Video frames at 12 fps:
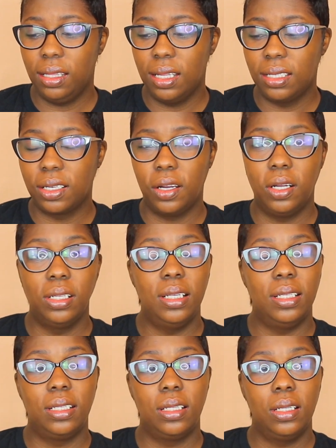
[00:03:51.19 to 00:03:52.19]
This girl
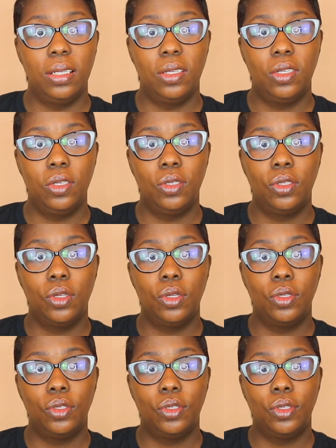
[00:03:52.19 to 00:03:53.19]
is
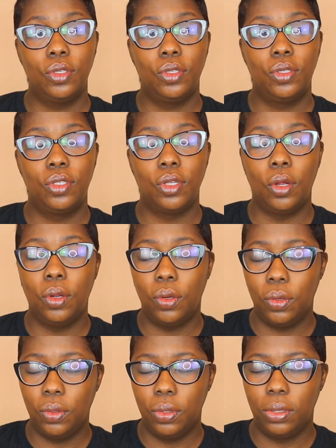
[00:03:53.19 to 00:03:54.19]

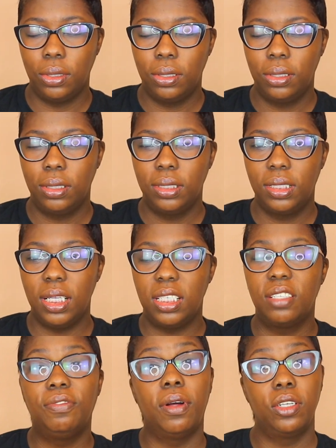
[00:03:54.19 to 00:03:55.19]
so
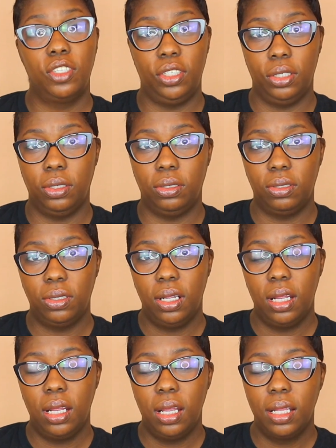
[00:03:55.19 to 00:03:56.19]
dysfunctional.
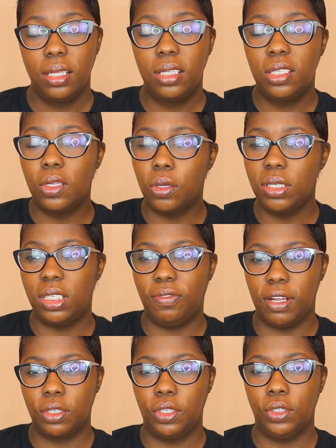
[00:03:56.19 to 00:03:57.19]
So
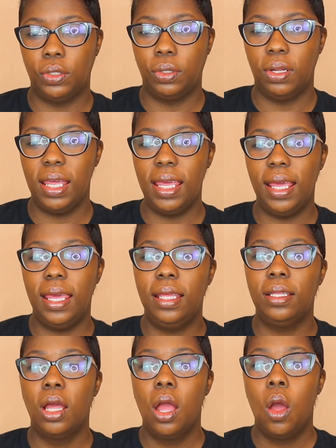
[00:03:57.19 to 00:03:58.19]
dysfunctional.
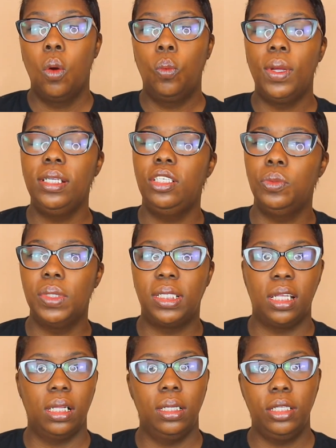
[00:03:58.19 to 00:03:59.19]
And when she
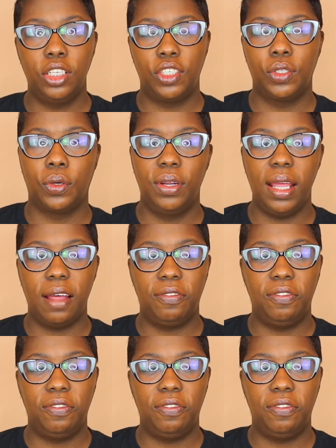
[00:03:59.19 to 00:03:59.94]
was telling this story, I